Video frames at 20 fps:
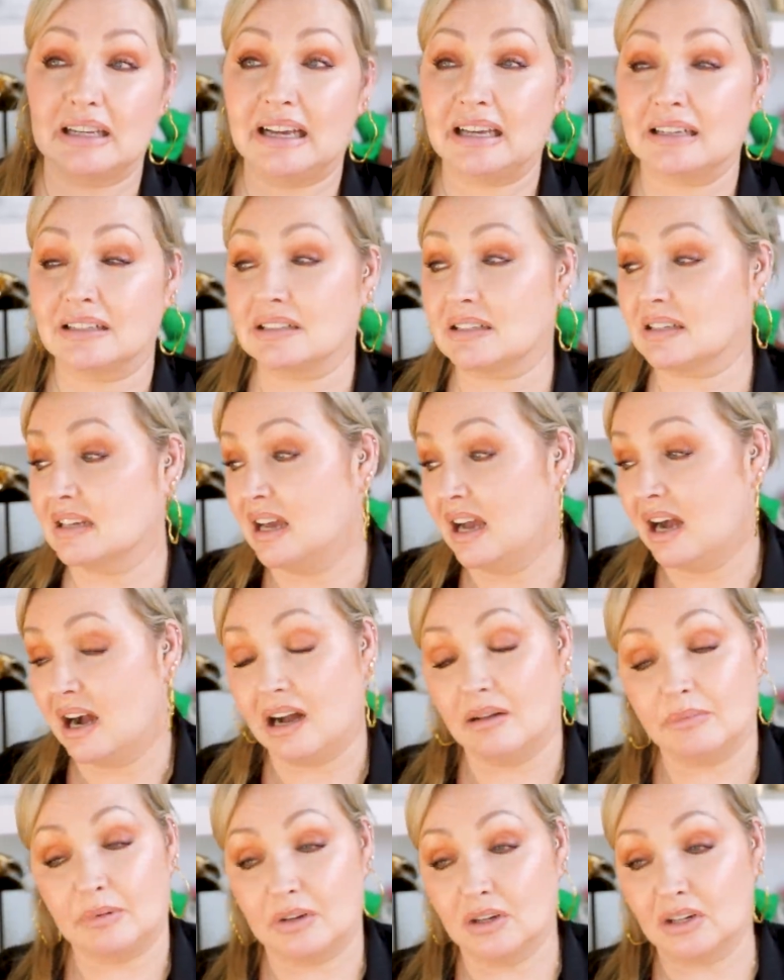And
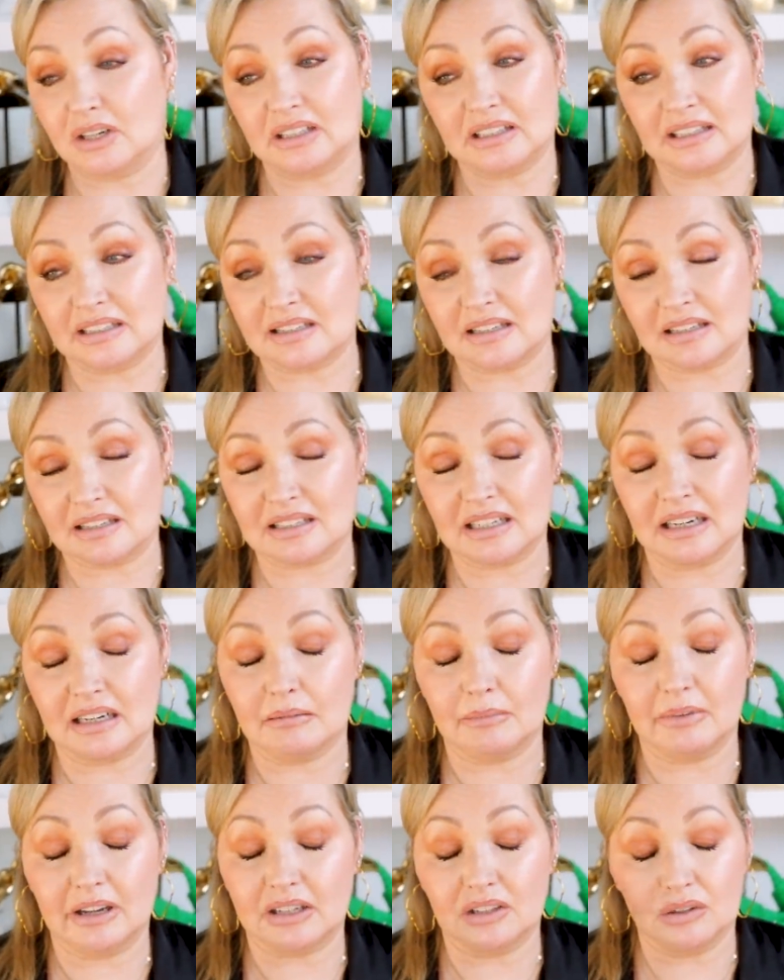I've been looking at that 16 and
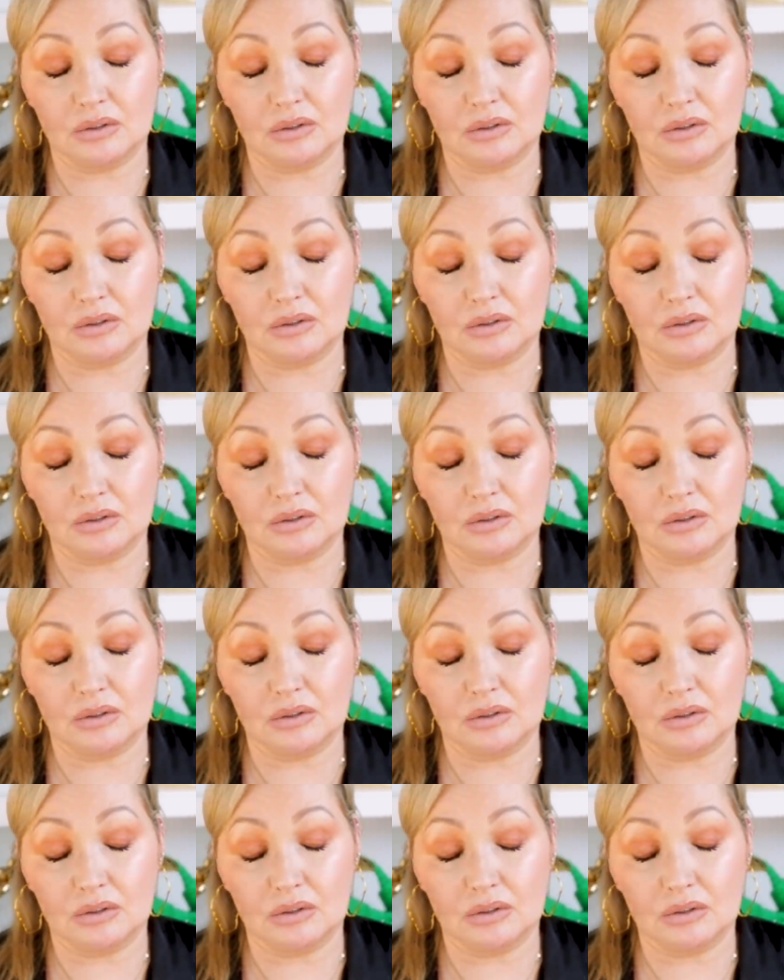I'm like,